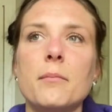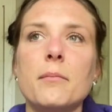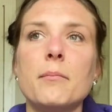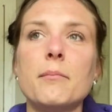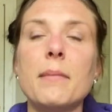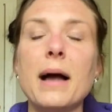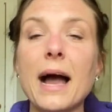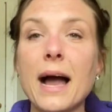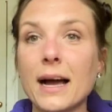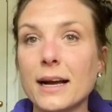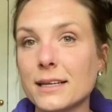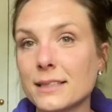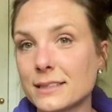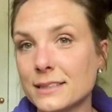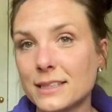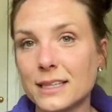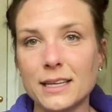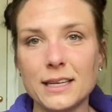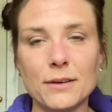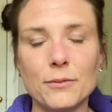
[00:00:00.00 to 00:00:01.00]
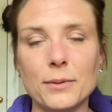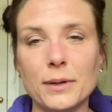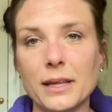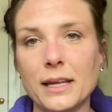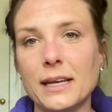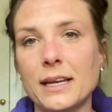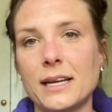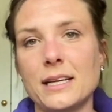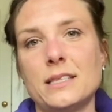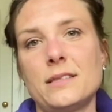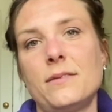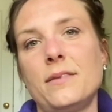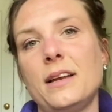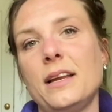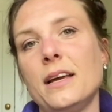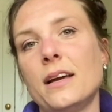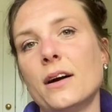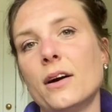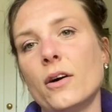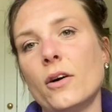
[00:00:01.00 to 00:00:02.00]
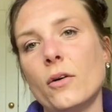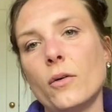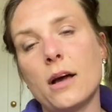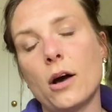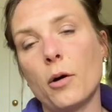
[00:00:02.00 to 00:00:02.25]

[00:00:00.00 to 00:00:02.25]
Max did a really nice video.